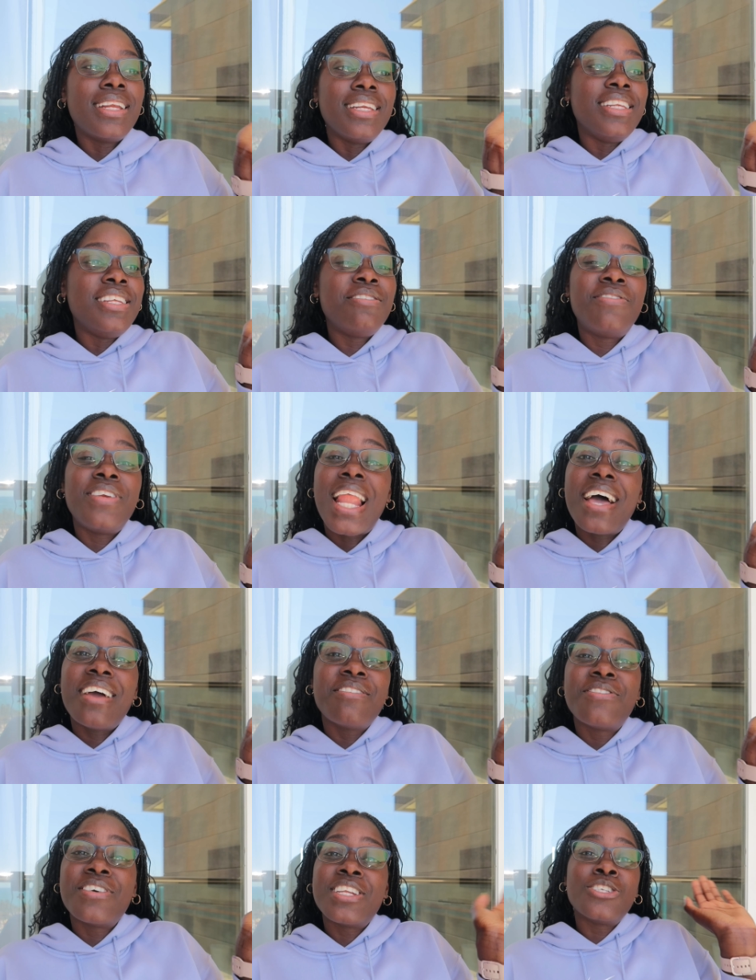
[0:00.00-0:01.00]
live
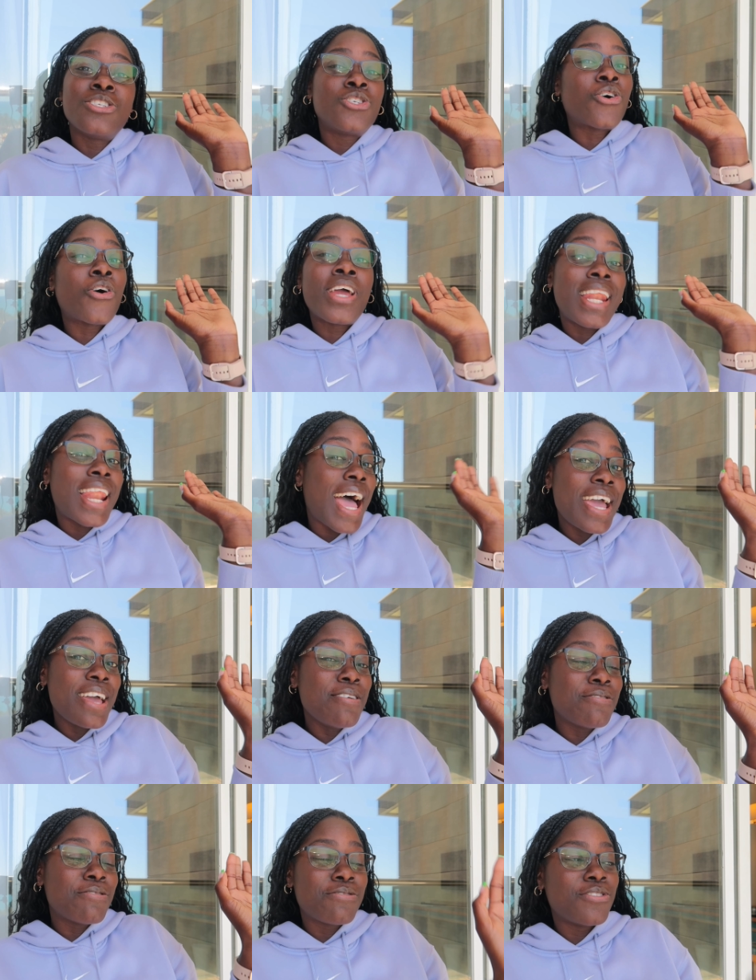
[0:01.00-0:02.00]
life and enjoy
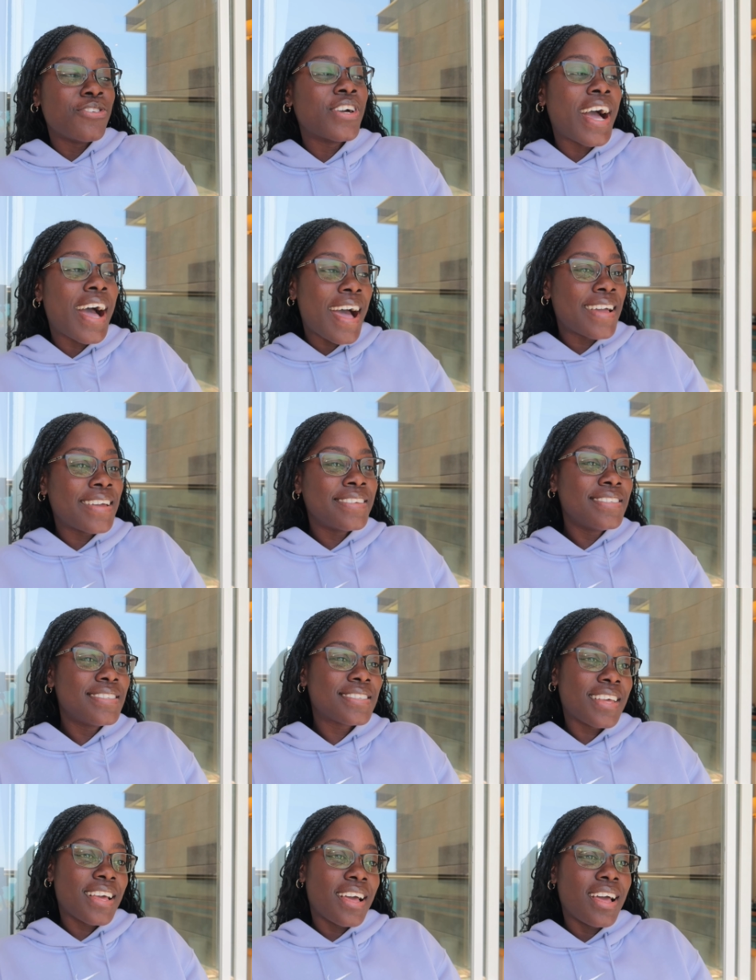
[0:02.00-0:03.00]
life you guys
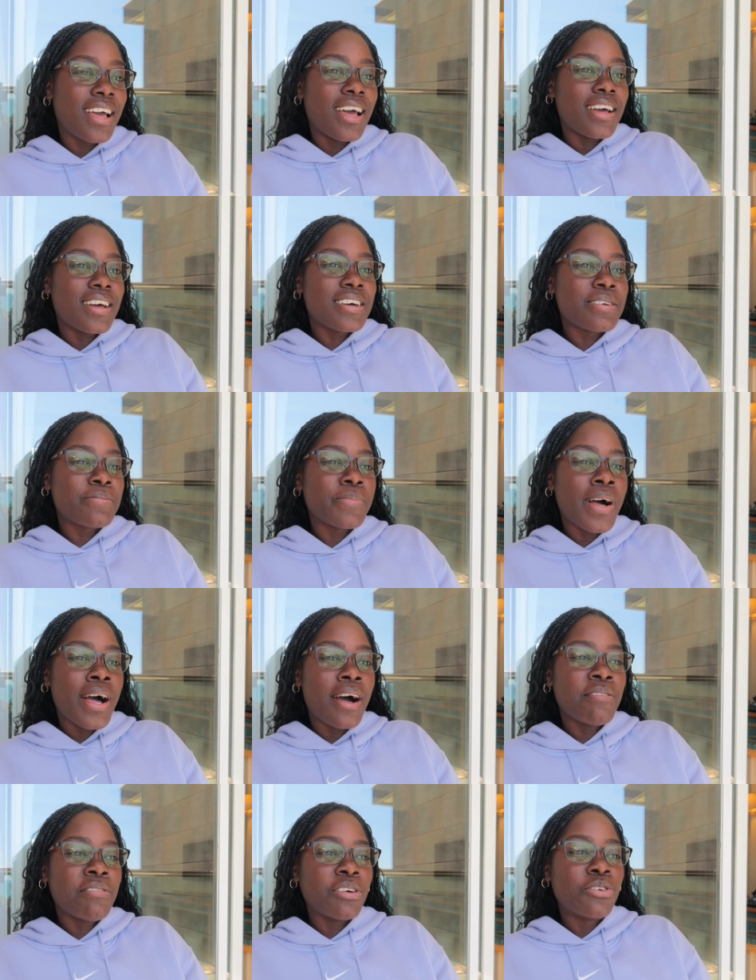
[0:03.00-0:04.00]
um, I
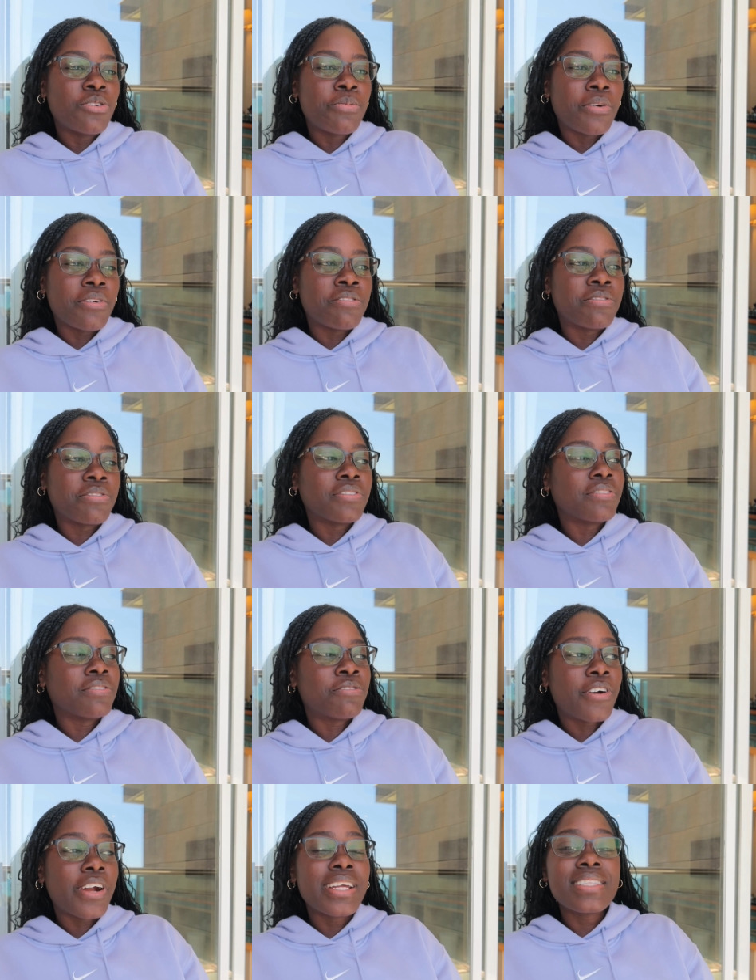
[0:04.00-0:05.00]
have a group of
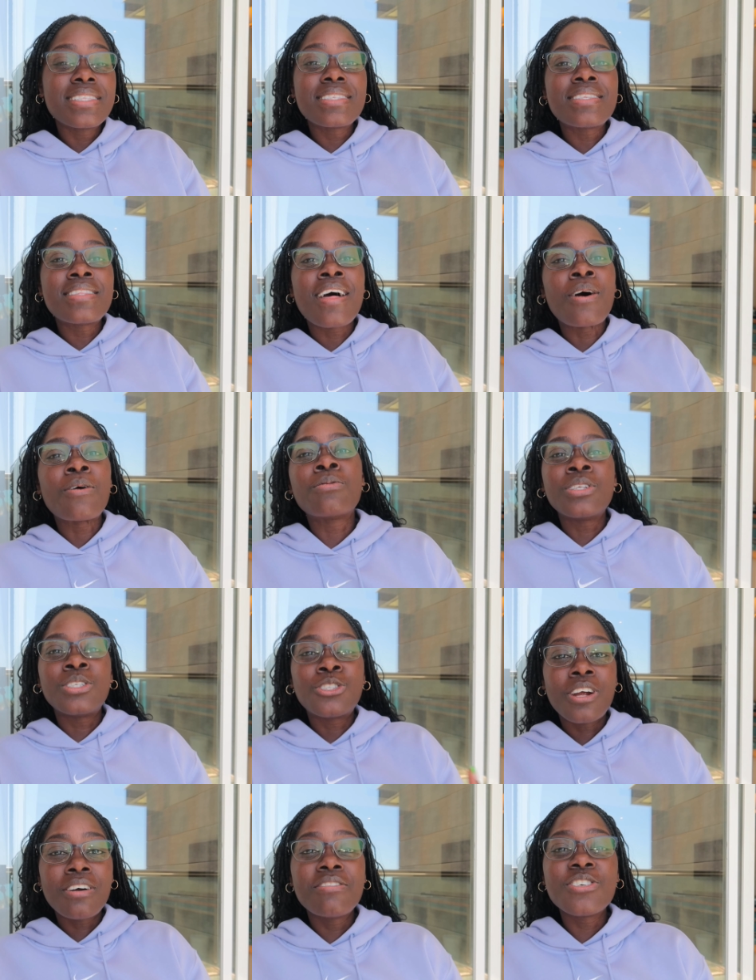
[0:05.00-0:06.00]
friends that we
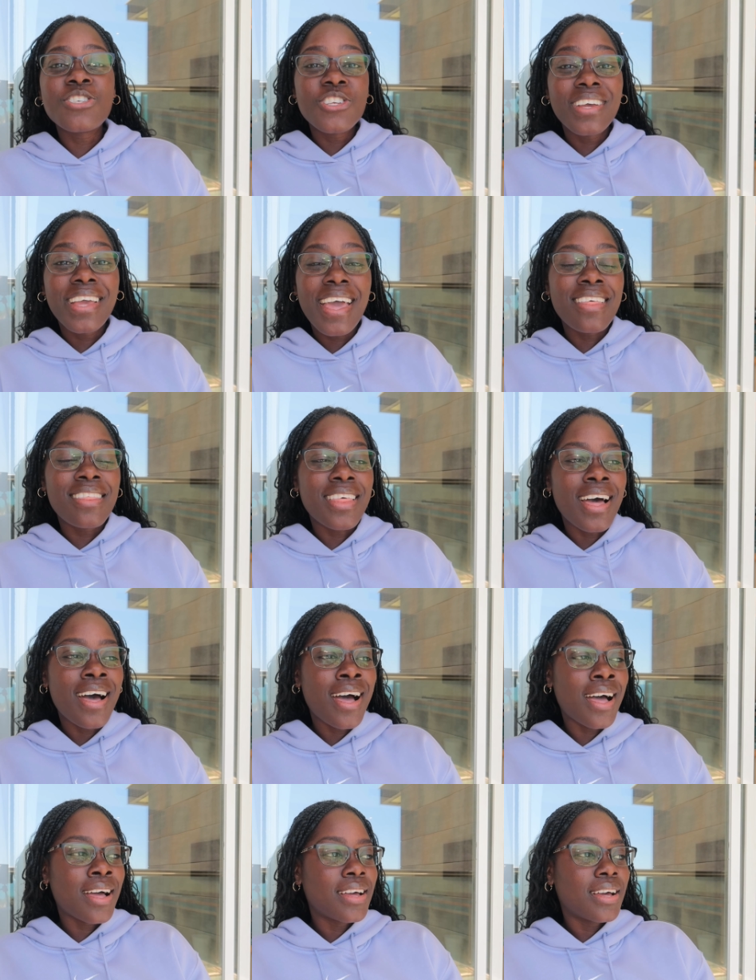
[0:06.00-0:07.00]
travel
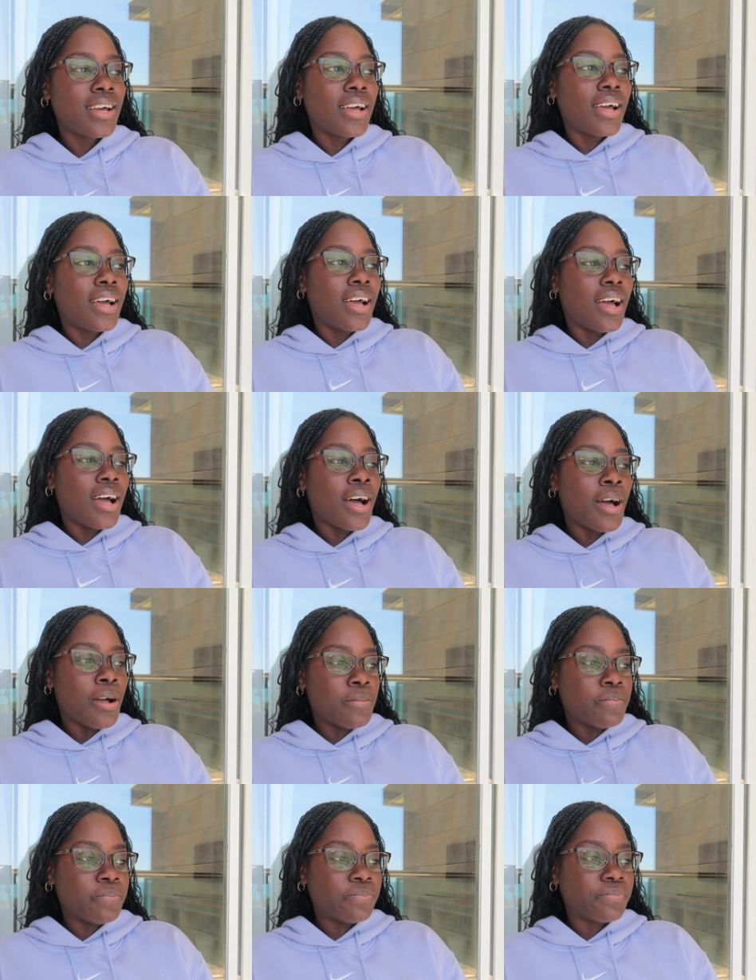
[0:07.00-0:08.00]
together
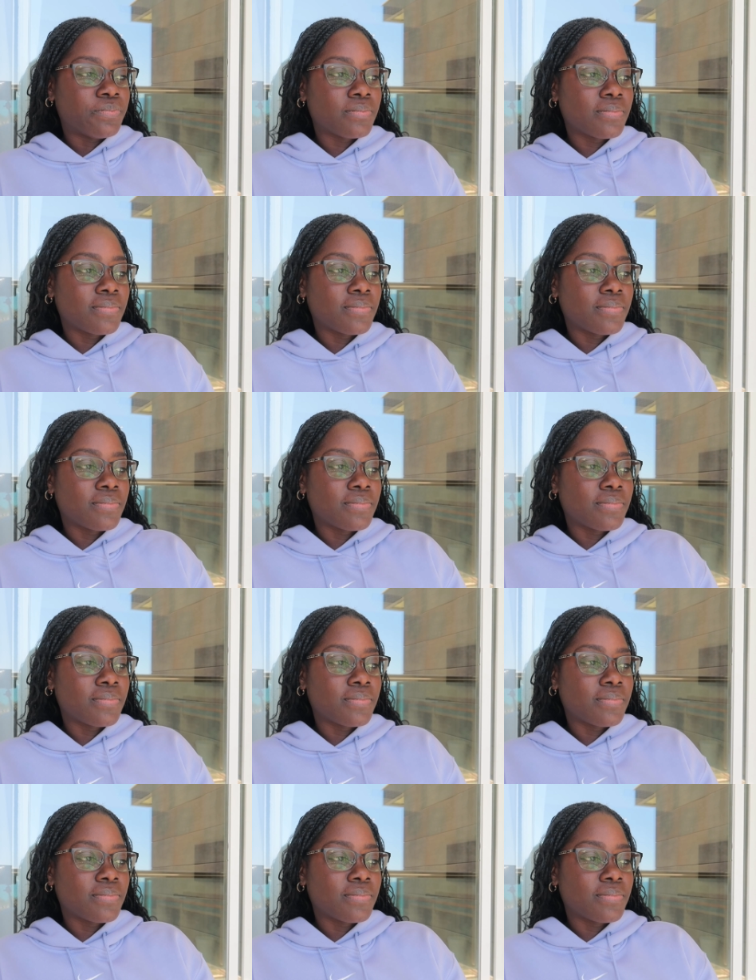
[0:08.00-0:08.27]
um,